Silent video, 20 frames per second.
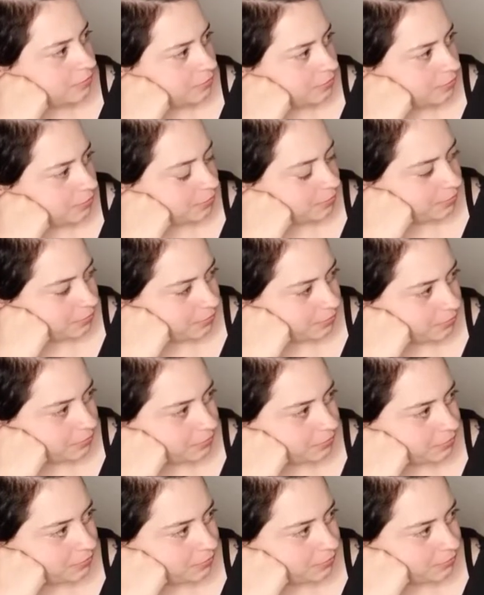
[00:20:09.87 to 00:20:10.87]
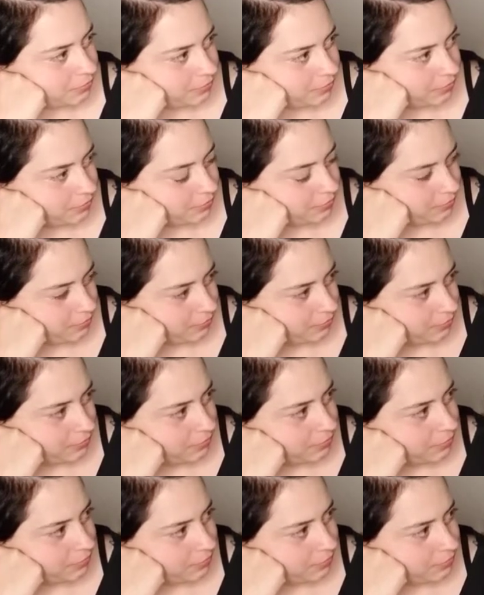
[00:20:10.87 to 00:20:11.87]

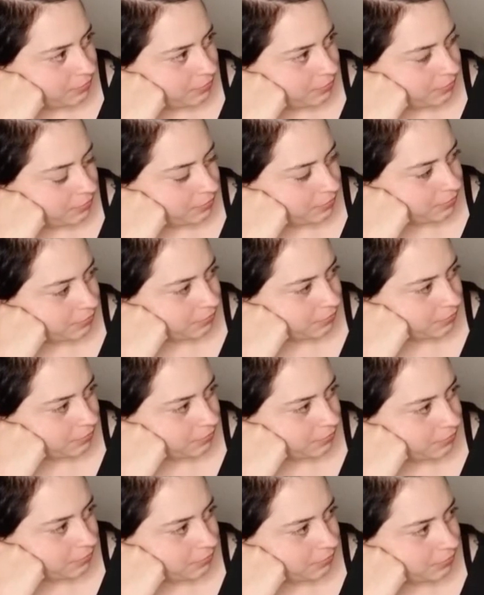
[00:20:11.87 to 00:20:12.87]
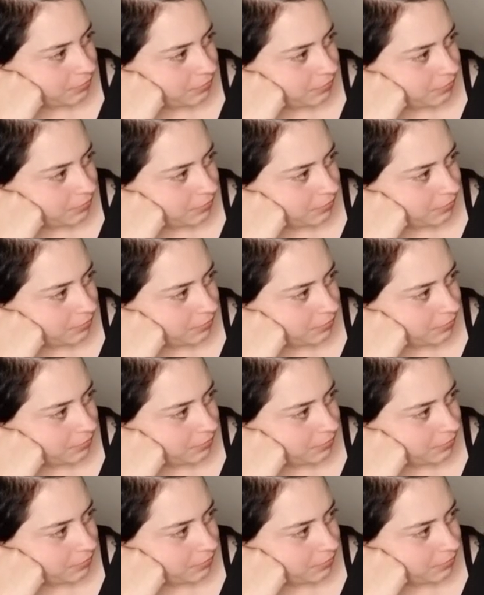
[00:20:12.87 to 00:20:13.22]
(not speaking)